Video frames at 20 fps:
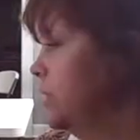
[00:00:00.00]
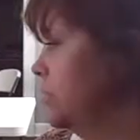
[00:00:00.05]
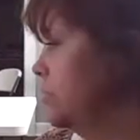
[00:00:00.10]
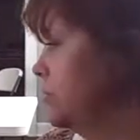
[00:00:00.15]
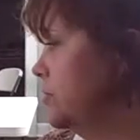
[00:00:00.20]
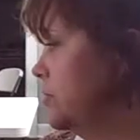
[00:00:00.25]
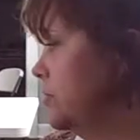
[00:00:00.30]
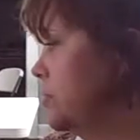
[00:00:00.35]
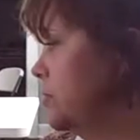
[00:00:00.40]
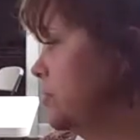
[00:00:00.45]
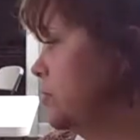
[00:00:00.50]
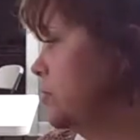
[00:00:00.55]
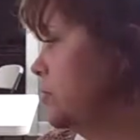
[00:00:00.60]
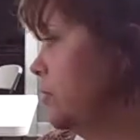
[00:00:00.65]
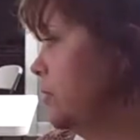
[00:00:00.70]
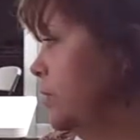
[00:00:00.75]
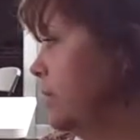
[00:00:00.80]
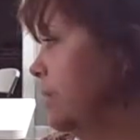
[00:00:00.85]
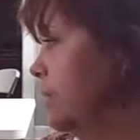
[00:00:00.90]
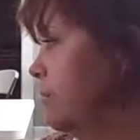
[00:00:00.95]
Just
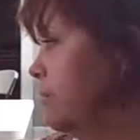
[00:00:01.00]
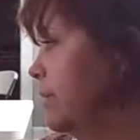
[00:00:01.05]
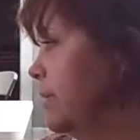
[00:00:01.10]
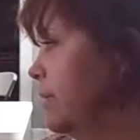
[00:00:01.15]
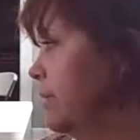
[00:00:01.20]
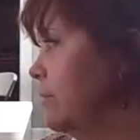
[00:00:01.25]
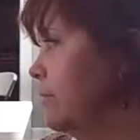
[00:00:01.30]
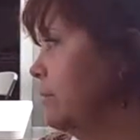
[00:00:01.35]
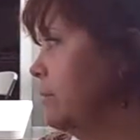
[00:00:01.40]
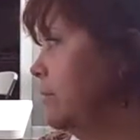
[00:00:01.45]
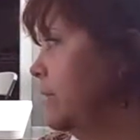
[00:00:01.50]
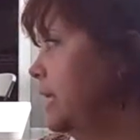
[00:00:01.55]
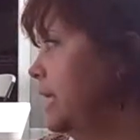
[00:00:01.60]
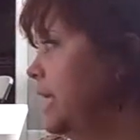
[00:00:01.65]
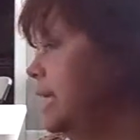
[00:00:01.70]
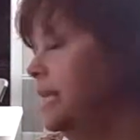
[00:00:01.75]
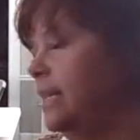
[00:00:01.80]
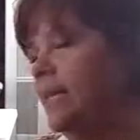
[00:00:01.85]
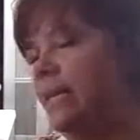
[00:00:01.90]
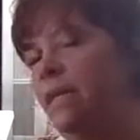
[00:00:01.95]
enjoy the rhythm
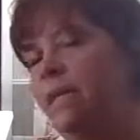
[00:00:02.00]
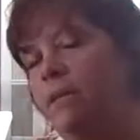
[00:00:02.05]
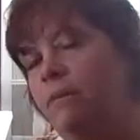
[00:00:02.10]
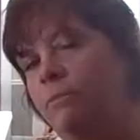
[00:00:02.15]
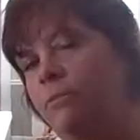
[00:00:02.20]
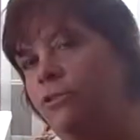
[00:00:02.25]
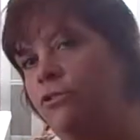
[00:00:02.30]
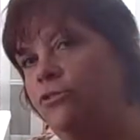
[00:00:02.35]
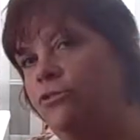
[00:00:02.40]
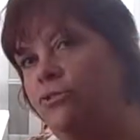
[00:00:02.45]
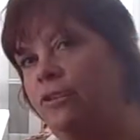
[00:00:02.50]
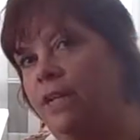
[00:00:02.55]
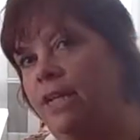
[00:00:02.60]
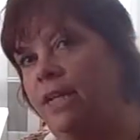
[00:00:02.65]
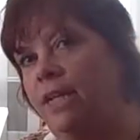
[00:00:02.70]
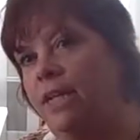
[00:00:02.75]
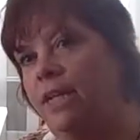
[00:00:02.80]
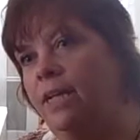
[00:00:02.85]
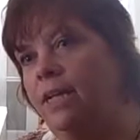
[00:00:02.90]
and the imagery